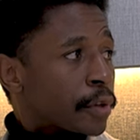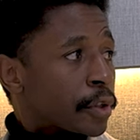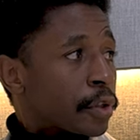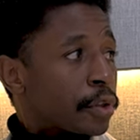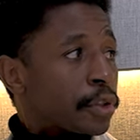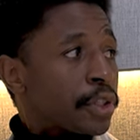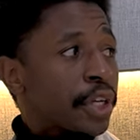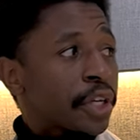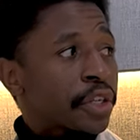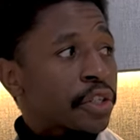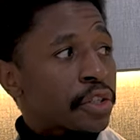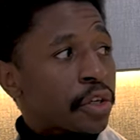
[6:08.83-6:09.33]

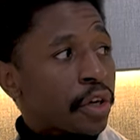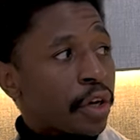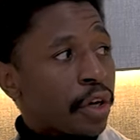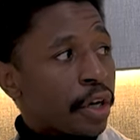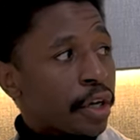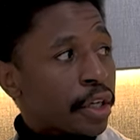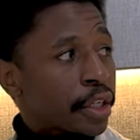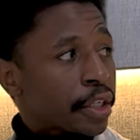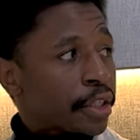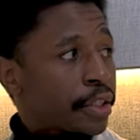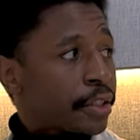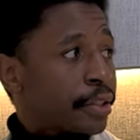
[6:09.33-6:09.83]

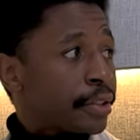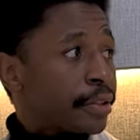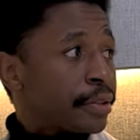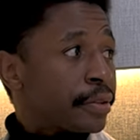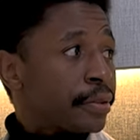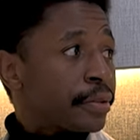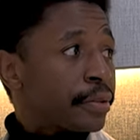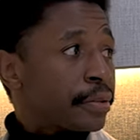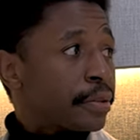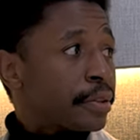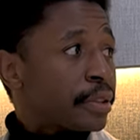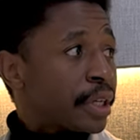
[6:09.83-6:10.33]
TikTok,
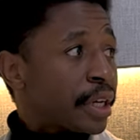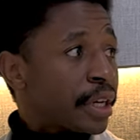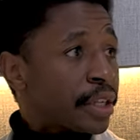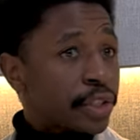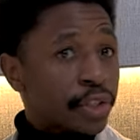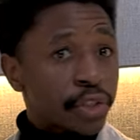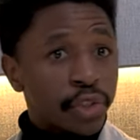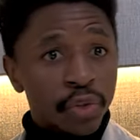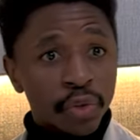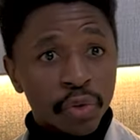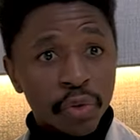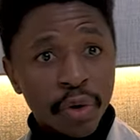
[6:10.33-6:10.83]

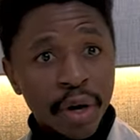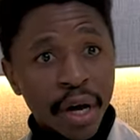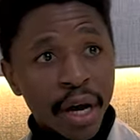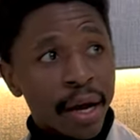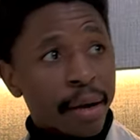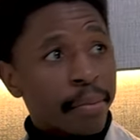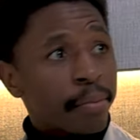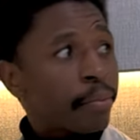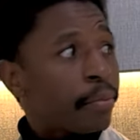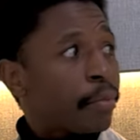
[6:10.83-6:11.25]
Instagram, all of that.